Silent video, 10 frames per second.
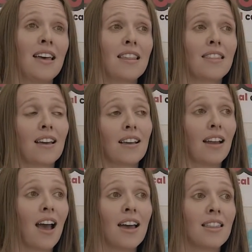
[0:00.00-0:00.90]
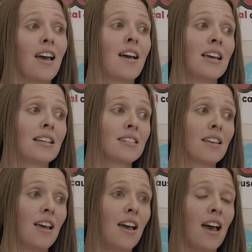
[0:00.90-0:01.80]
that can
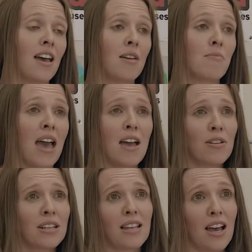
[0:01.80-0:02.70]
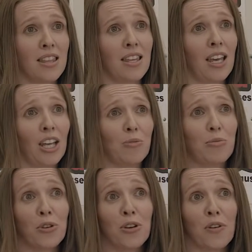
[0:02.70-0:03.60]
highlight areas that I think they can
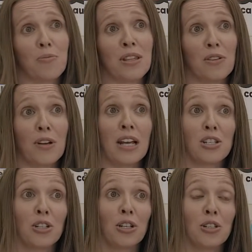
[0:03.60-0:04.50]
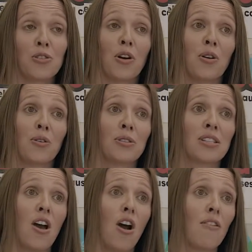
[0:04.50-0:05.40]
improve on with the financial
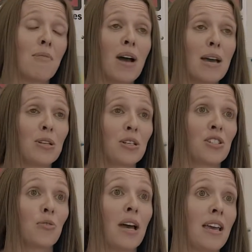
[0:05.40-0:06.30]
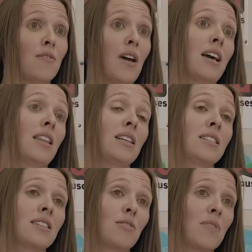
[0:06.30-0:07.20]
controls, or it might be just a way of
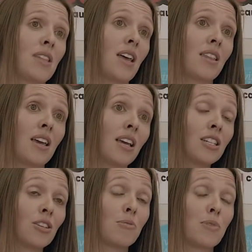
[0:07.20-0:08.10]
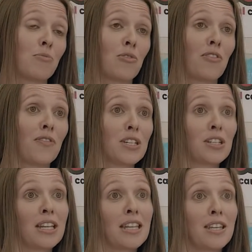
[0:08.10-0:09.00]
highlighting something that they can do a bit more
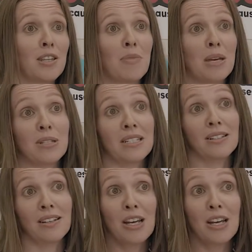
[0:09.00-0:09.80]
efficiently that they maybe didn't